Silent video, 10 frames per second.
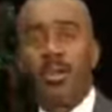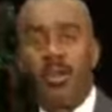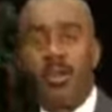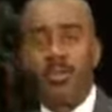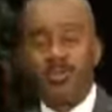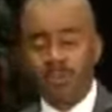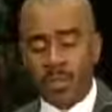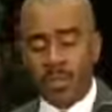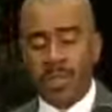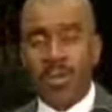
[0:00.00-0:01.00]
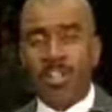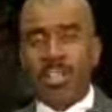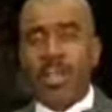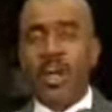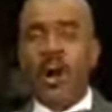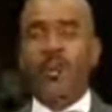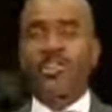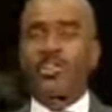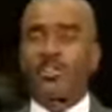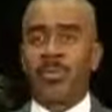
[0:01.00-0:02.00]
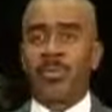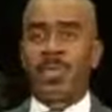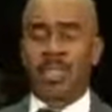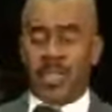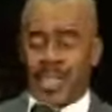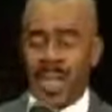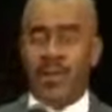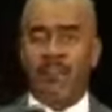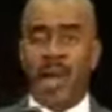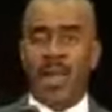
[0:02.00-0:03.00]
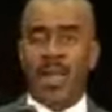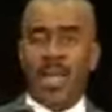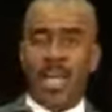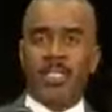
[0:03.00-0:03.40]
Amen. It is written that all scriptures are given by the